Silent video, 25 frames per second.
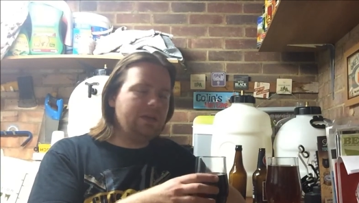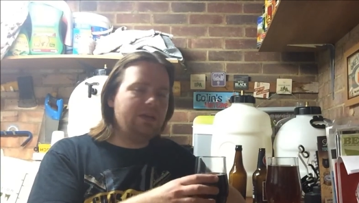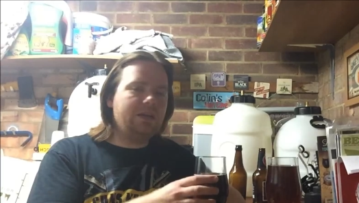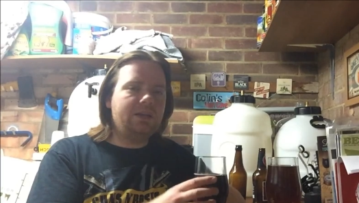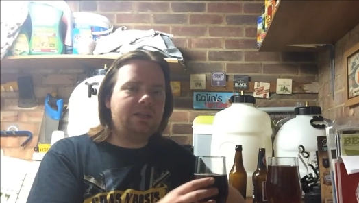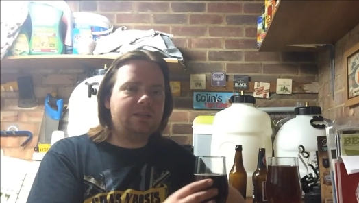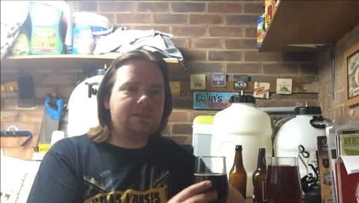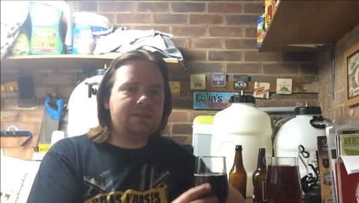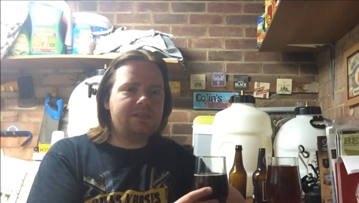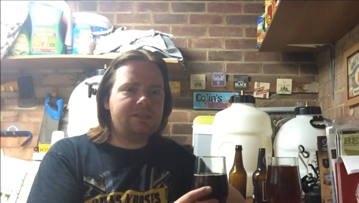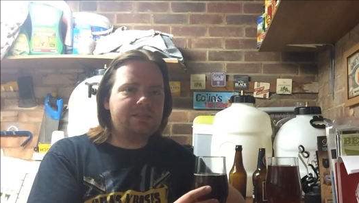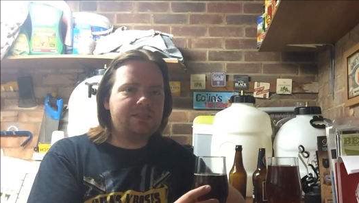
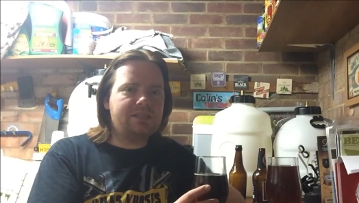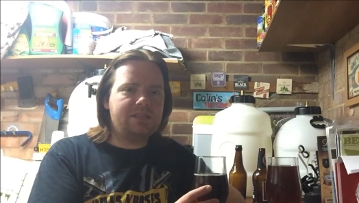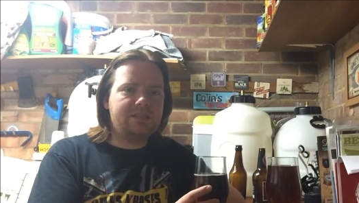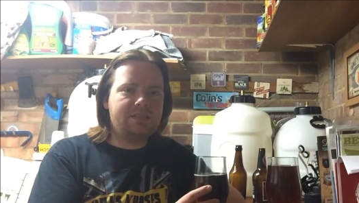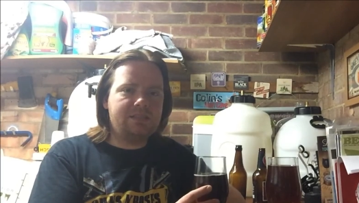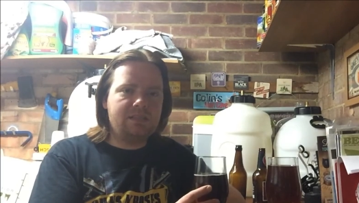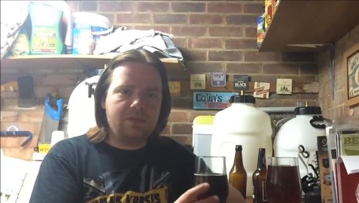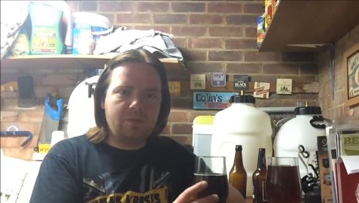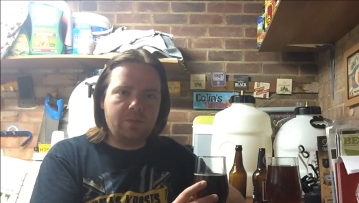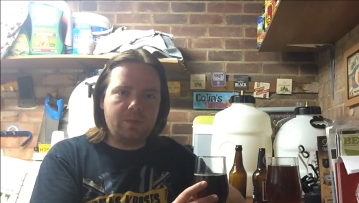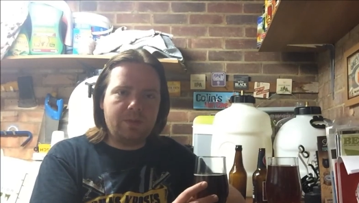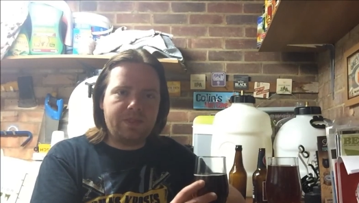It does
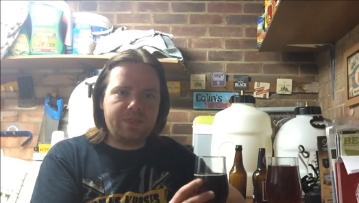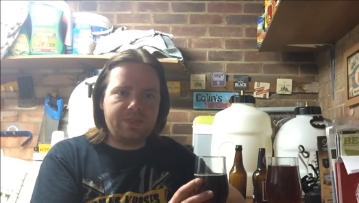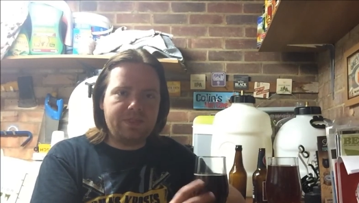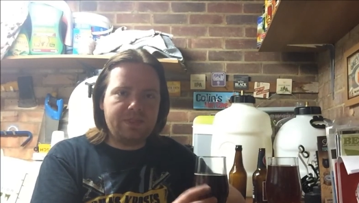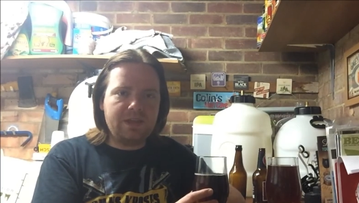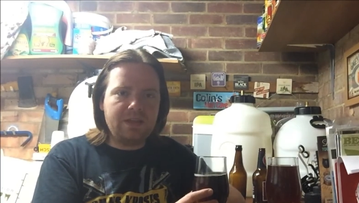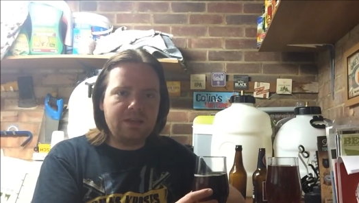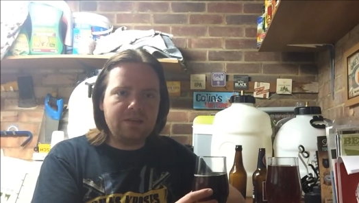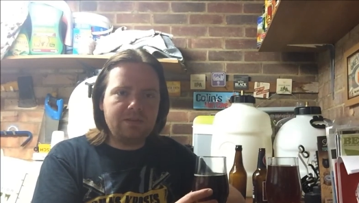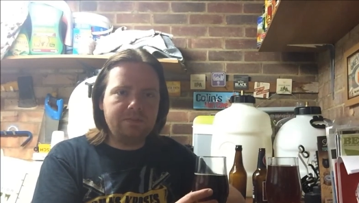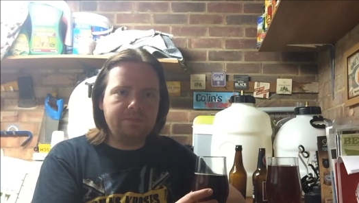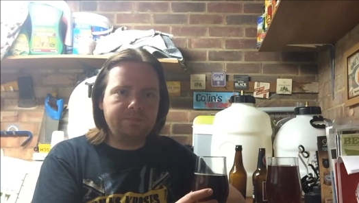taste a little bit
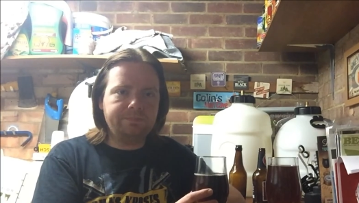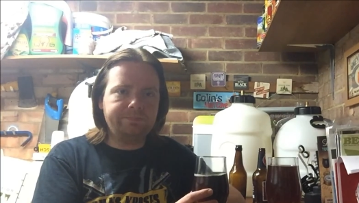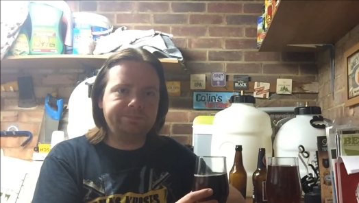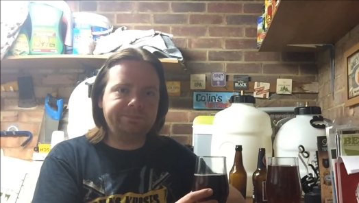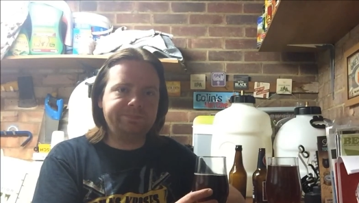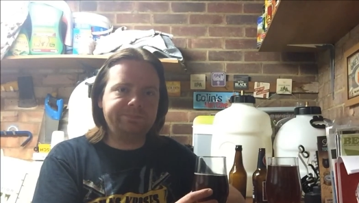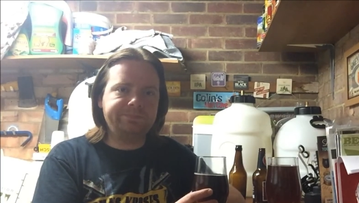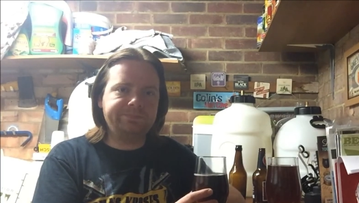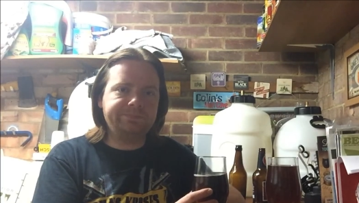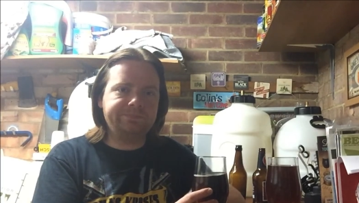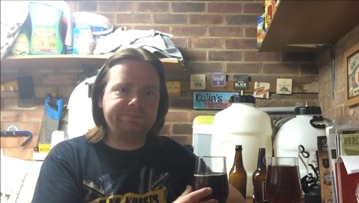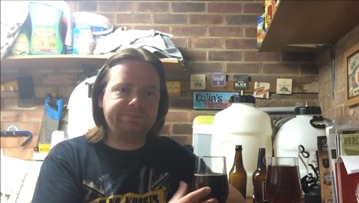thin,
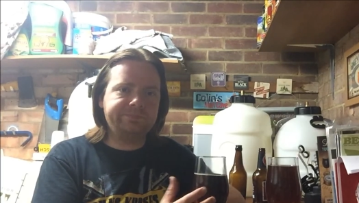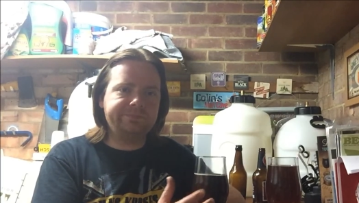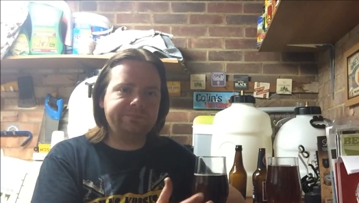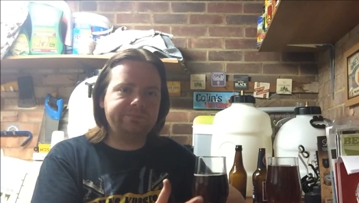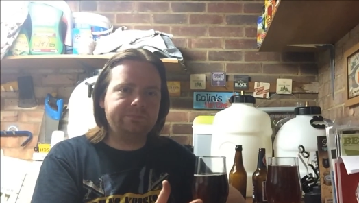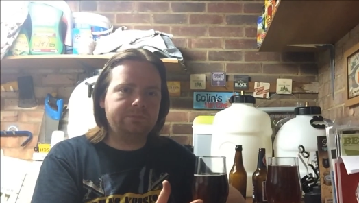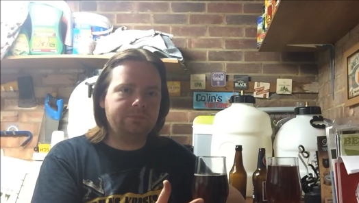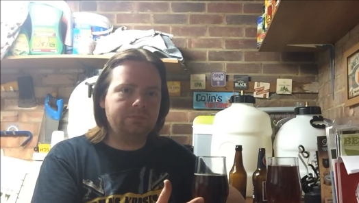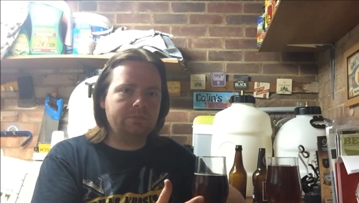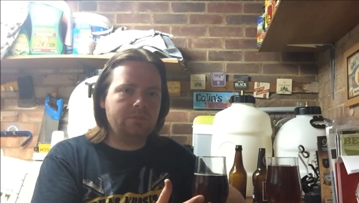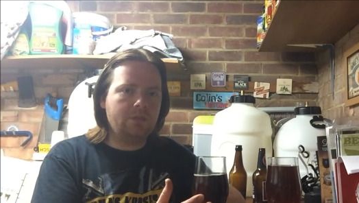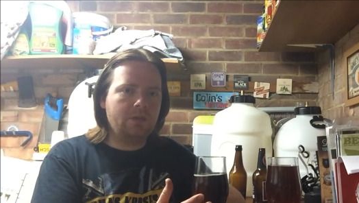
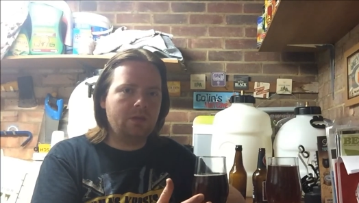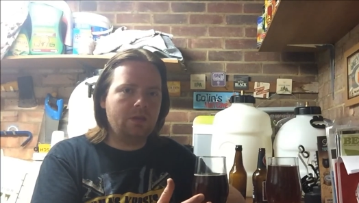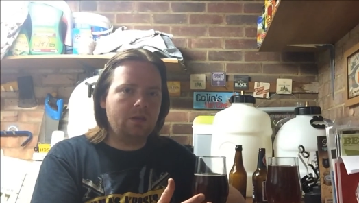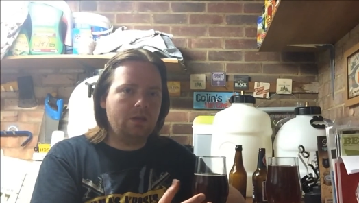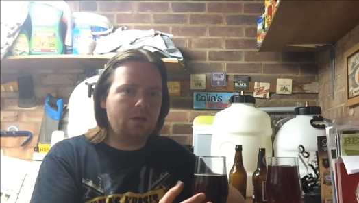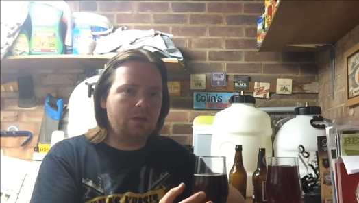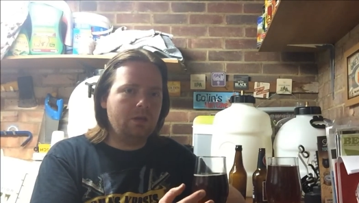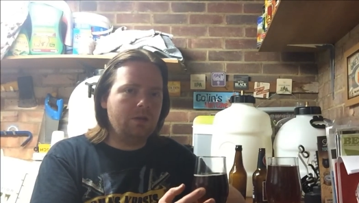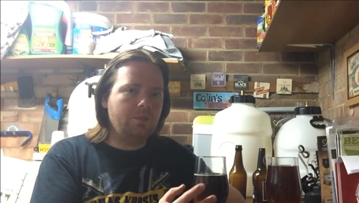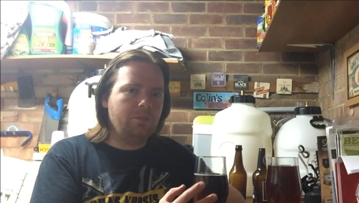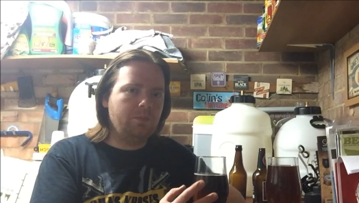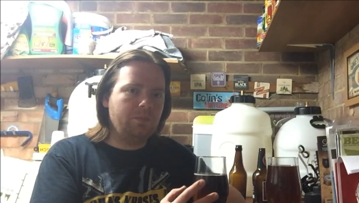
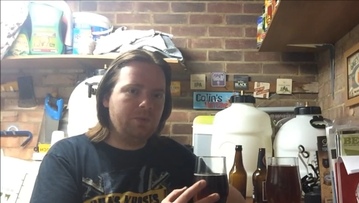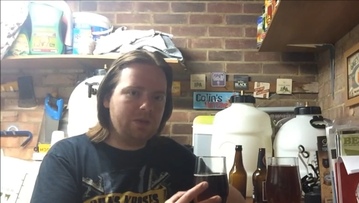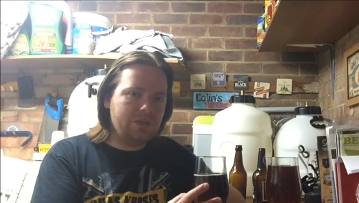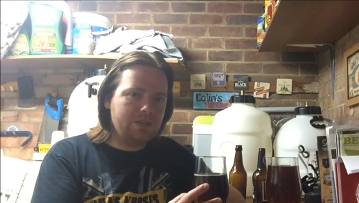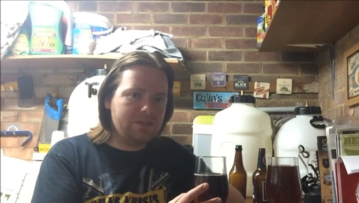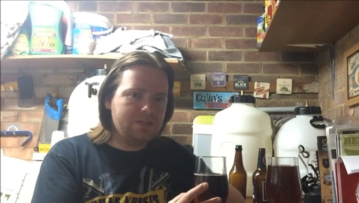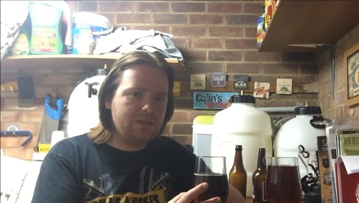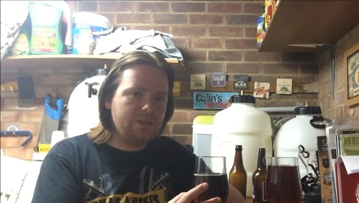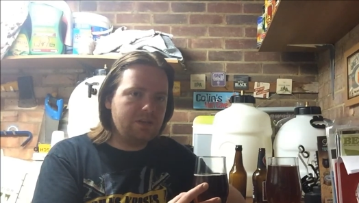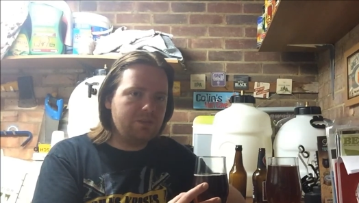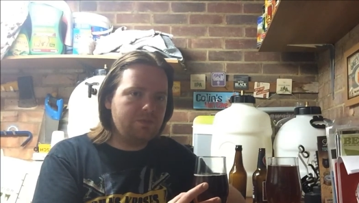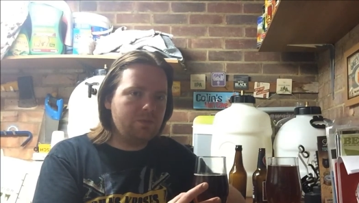but it
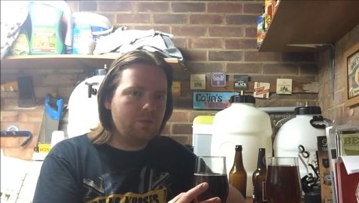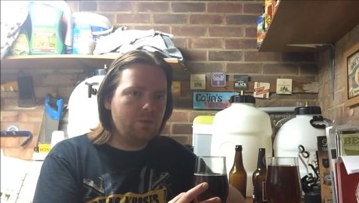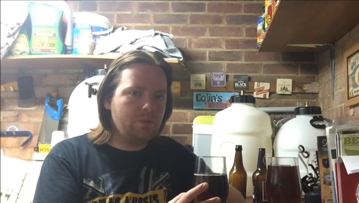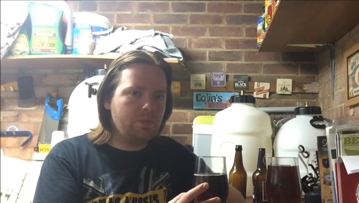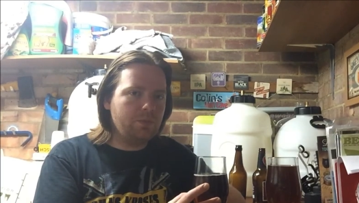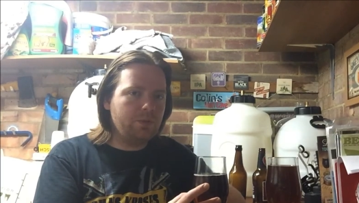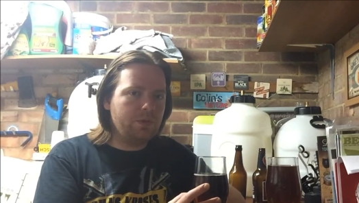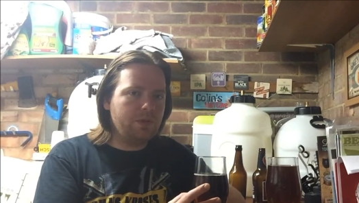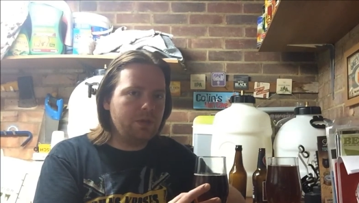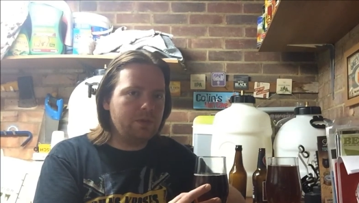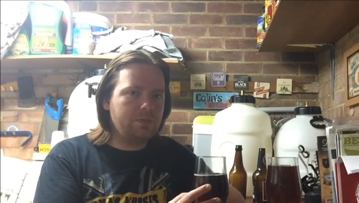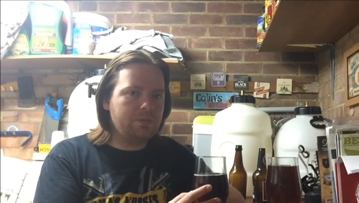is only
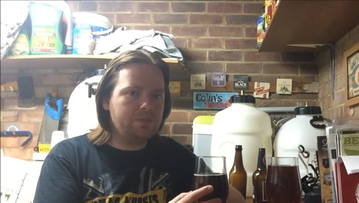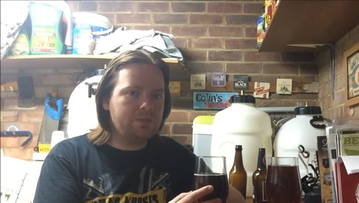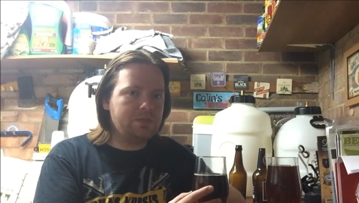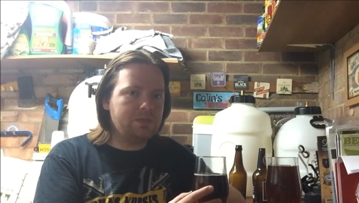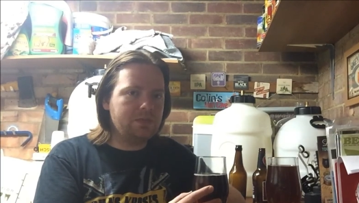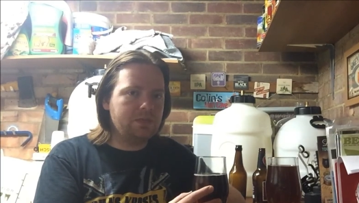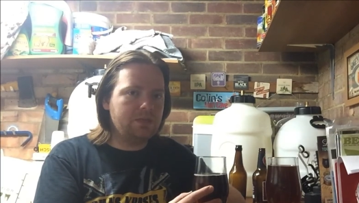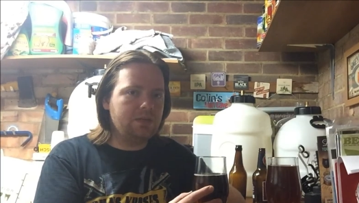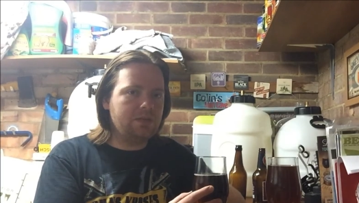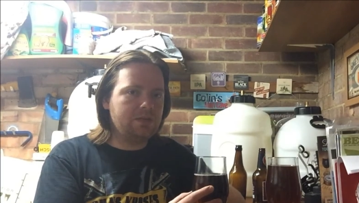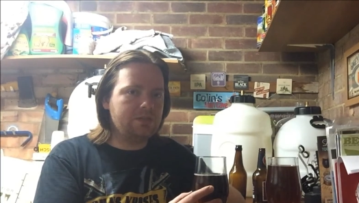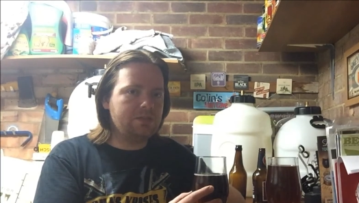
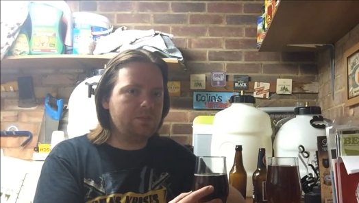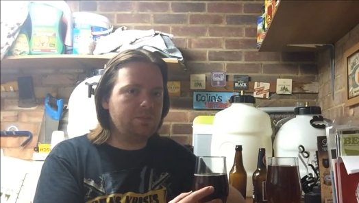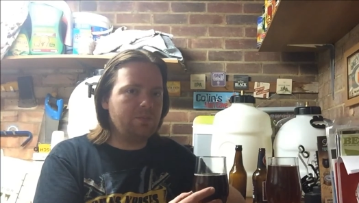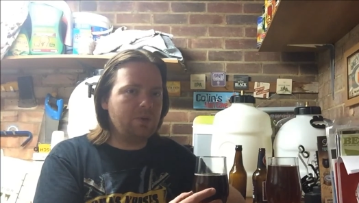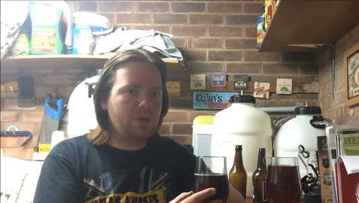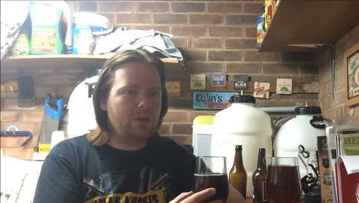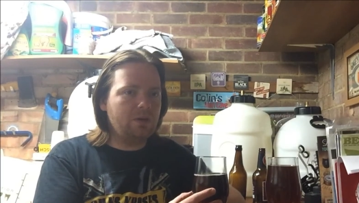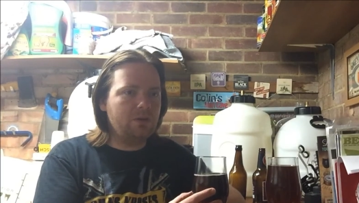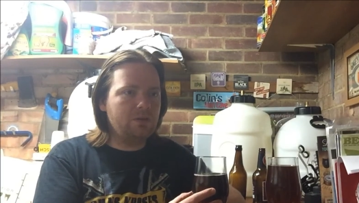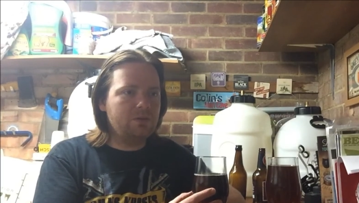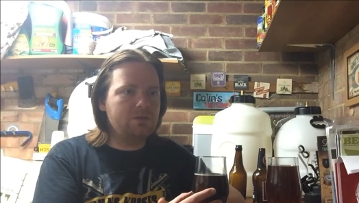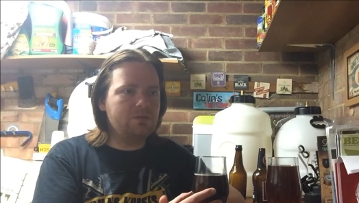4.8% I
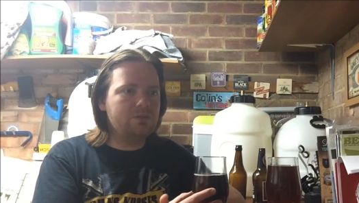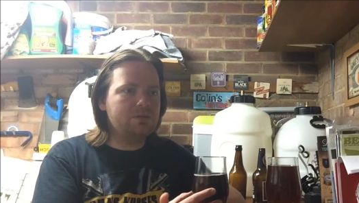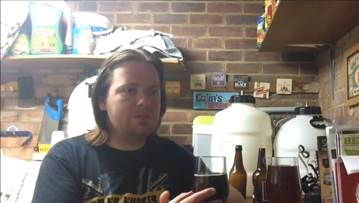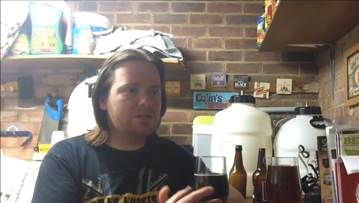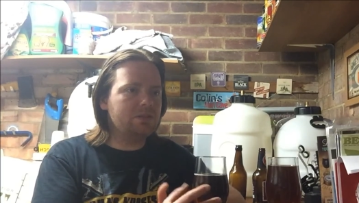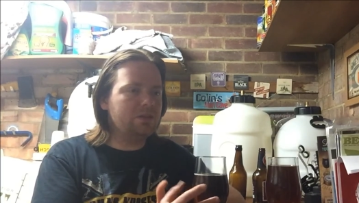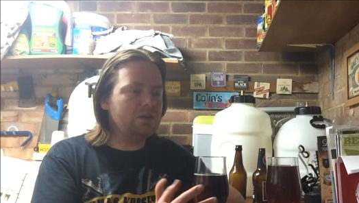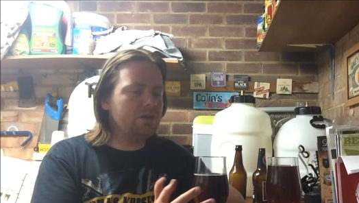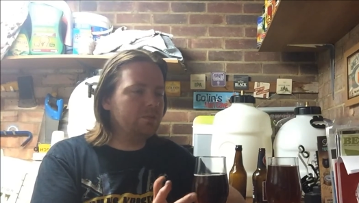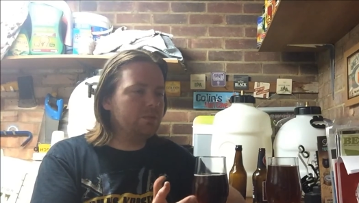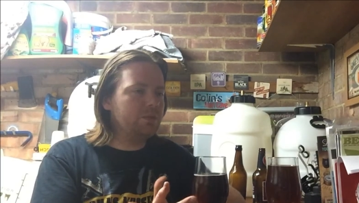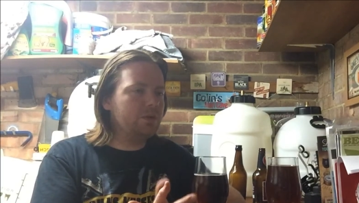suppose,
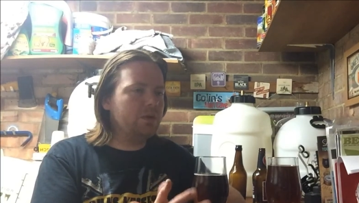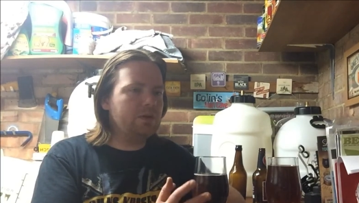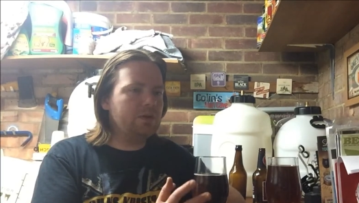and I'm